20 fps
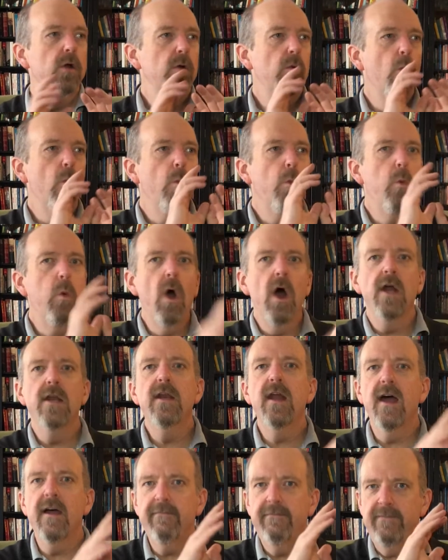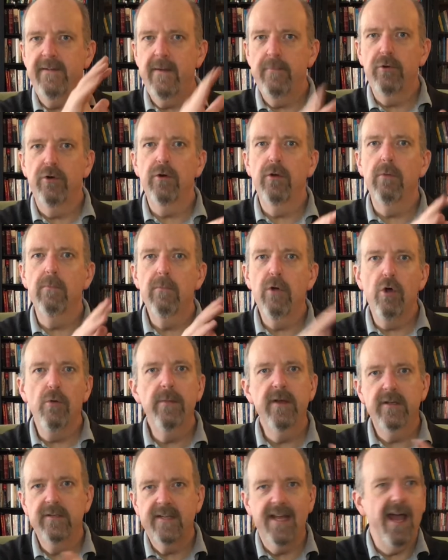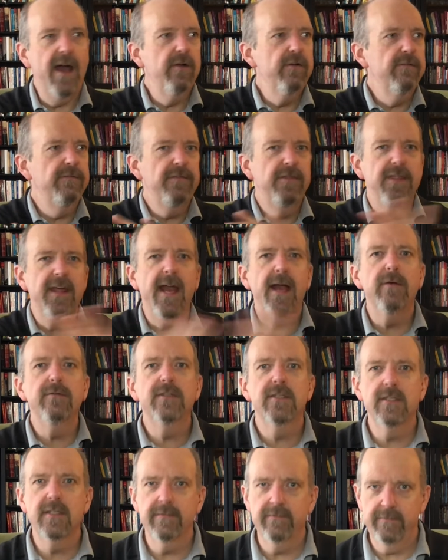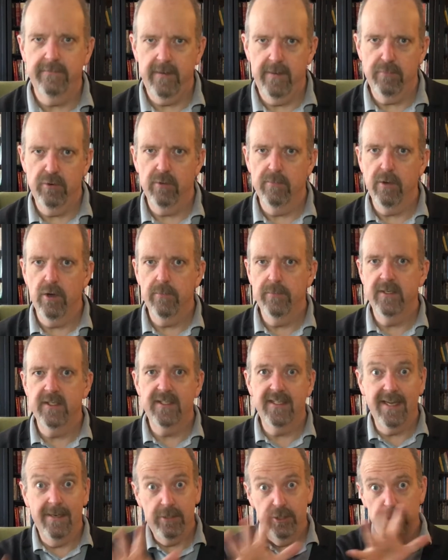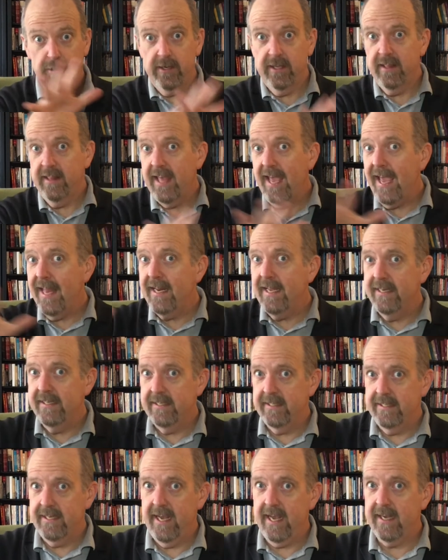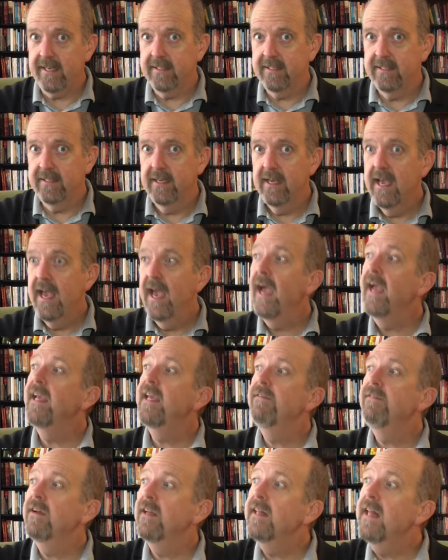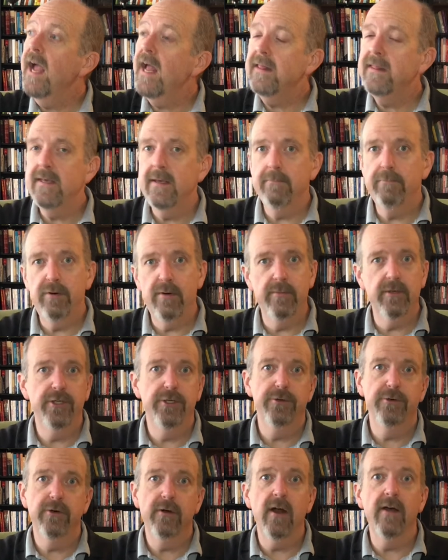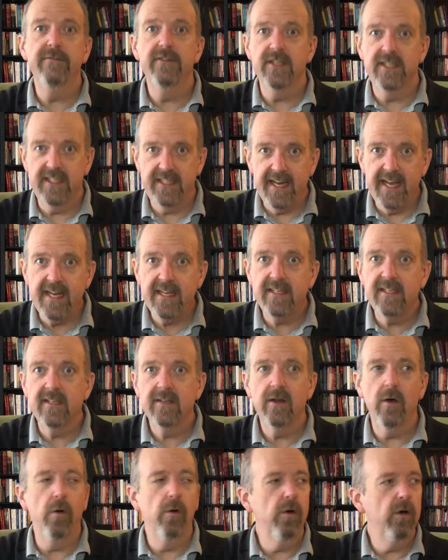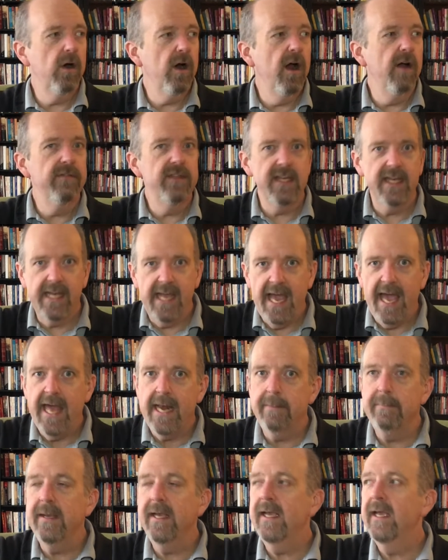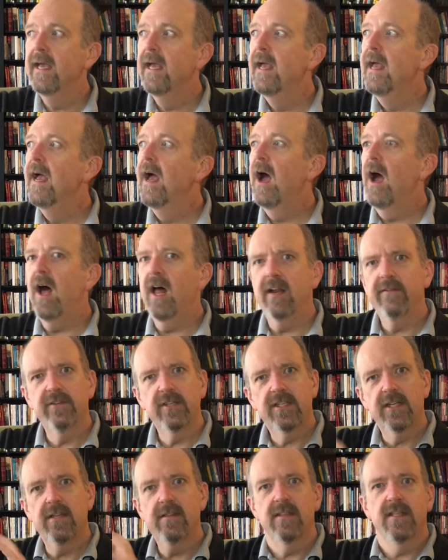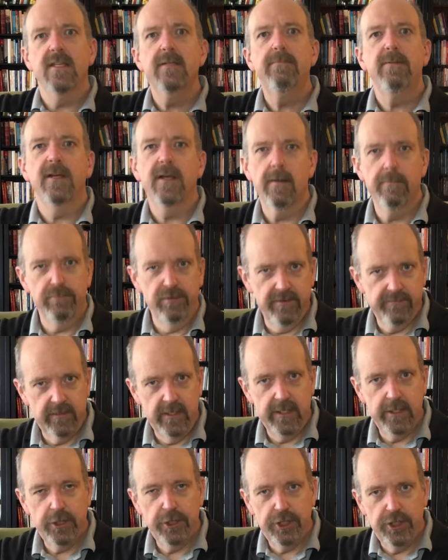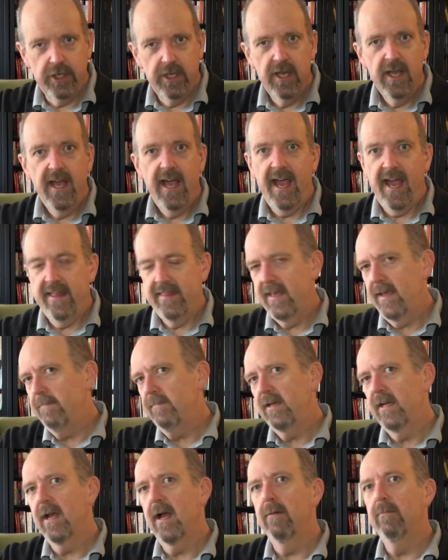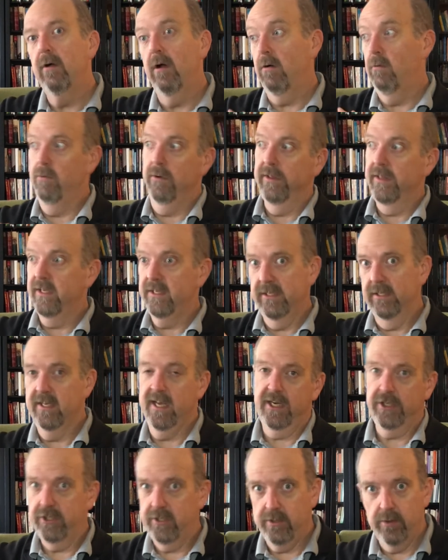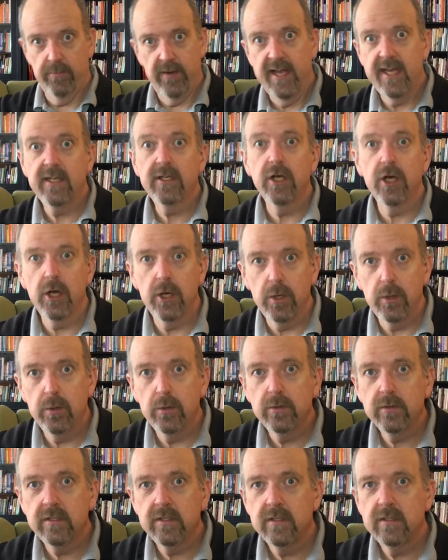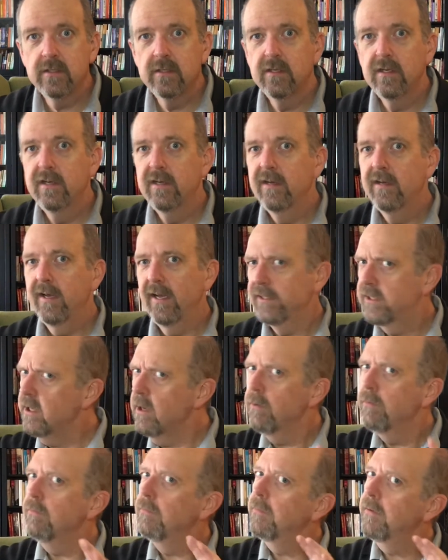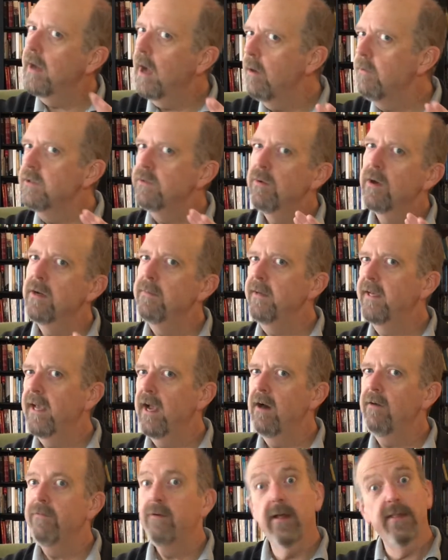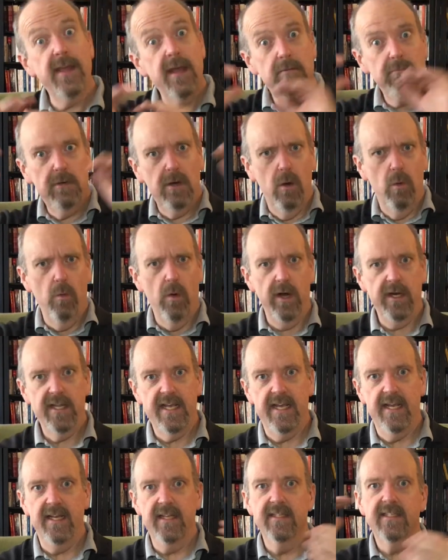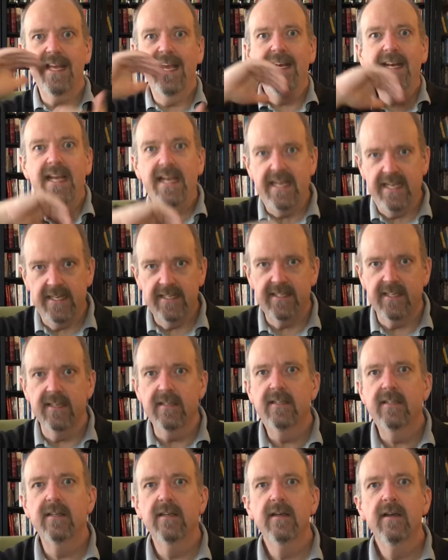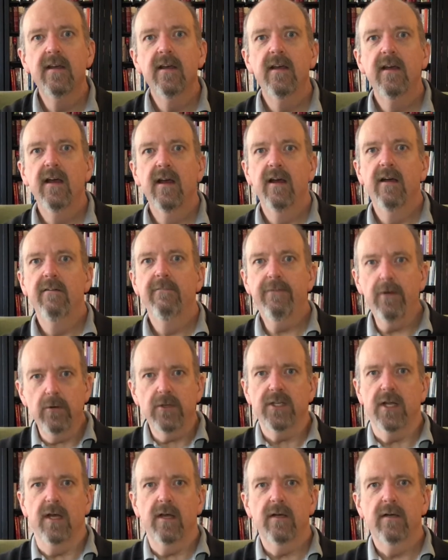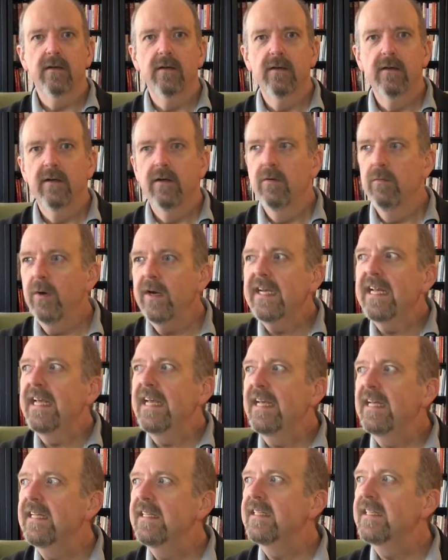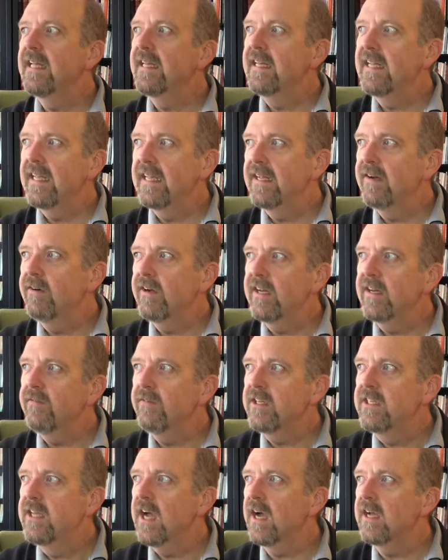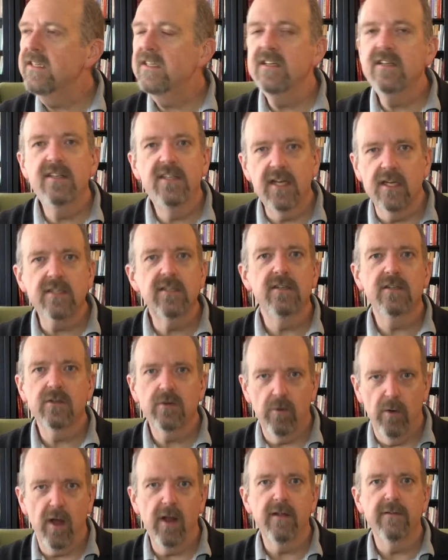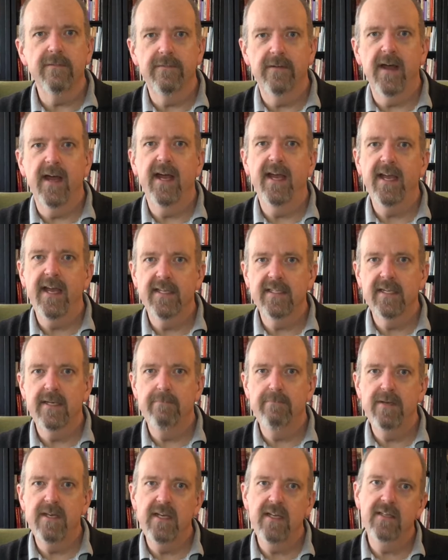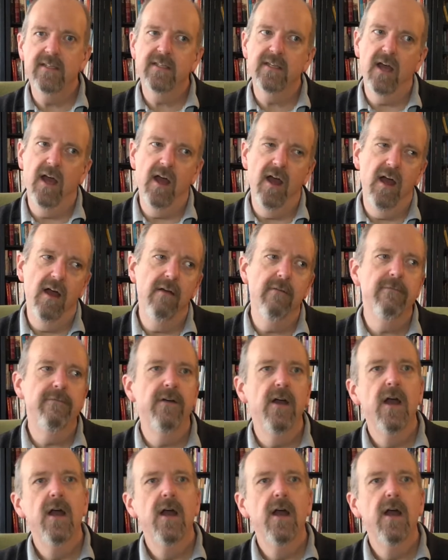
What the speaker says: one ephemeral moment out of thousands of ephemeral moments and turning that into text and giving that the imprimatur of the state or of the academy, all of a sudden these become privileged and they become, oh, well, this is actually the way it goes. And so we always want to be careful. And then, what is and isn't folk song? What is and what does and doesn't qualify as a piece of